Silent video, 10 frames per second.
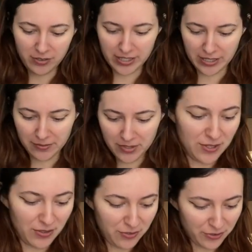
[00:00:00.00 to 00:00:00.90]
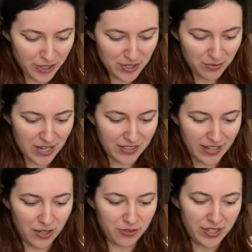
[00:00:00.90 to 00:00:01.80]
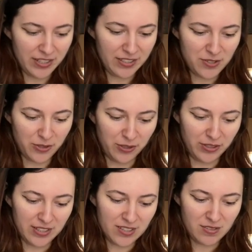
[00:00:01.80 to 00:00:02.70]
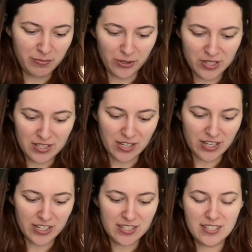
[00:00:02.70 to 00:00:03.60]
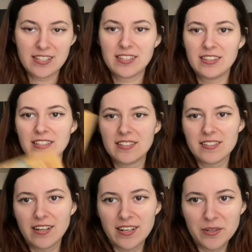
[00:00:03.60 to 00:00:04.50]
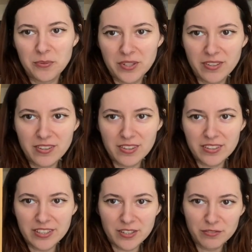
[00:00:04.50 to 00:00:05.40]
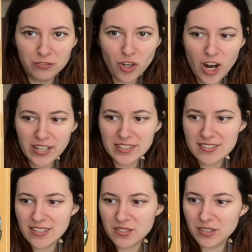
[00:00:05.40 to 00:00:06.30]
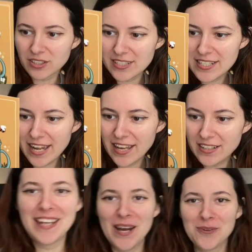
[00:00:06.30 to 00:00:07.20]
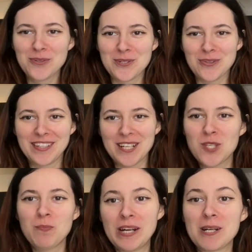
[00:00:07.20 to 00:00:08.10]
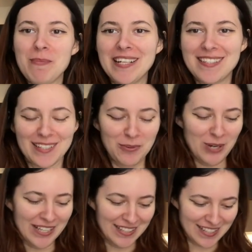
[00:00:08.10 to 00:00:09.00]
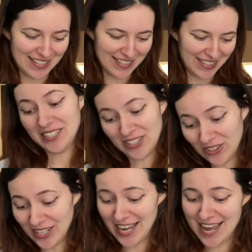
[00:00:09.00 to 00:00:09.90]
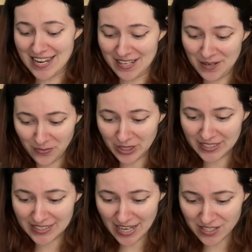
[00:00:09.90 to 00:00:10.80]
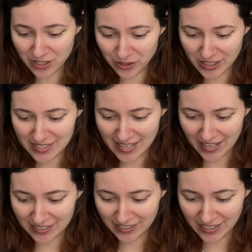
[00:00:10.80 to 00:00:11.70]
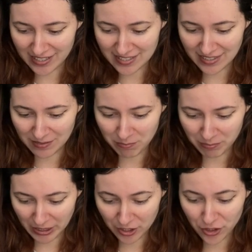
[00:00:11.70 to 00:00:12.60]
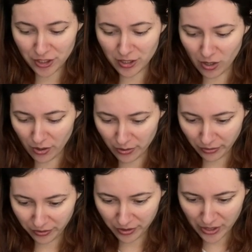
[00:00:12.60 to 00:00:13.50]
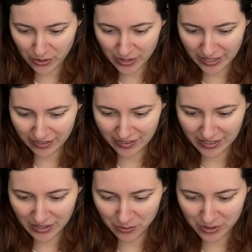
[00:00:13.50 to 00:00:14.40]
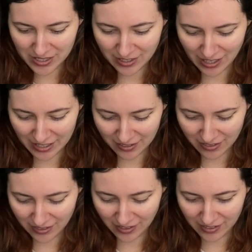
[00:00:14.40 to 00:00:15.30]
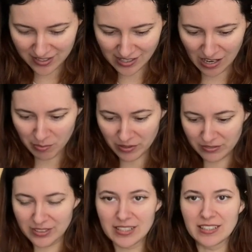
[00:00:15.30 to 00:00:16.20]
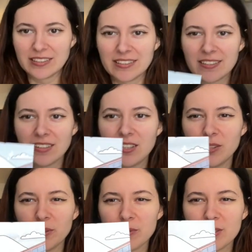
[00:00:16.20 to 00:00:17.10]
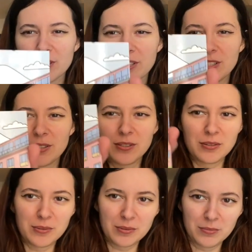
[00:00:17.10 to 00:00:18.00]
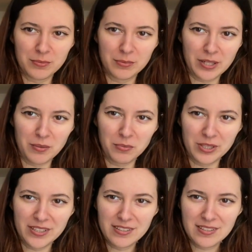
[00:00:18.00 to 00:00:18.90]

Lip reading: Okay. So the first one, I already sold these postcards. These are with the little frog and it says good day. Now to the experimental ones. Okay. Well, it does look exactly as the picture, although I think it was cut at the top of it a little closer to what I wanted.